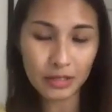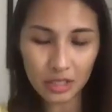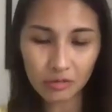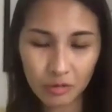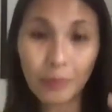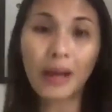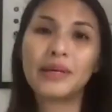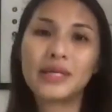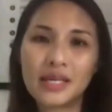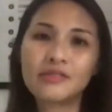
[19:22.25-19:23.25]
Just remind
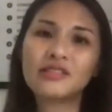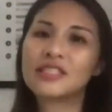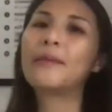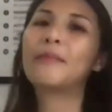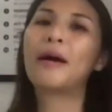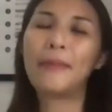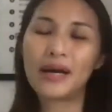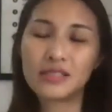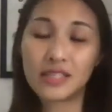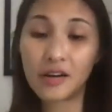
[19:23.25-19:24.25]
myself, snap my
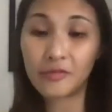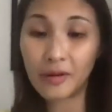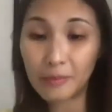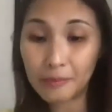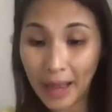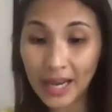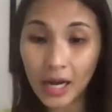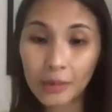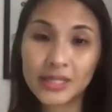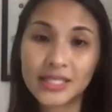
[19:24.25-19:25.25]
self back
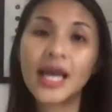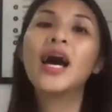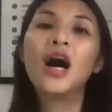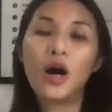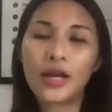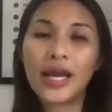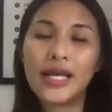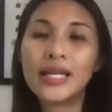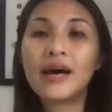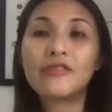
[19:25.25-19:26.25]
up and say, okay,
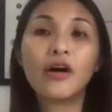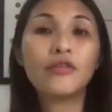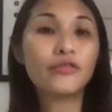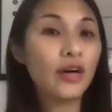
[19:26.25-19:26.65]
enough of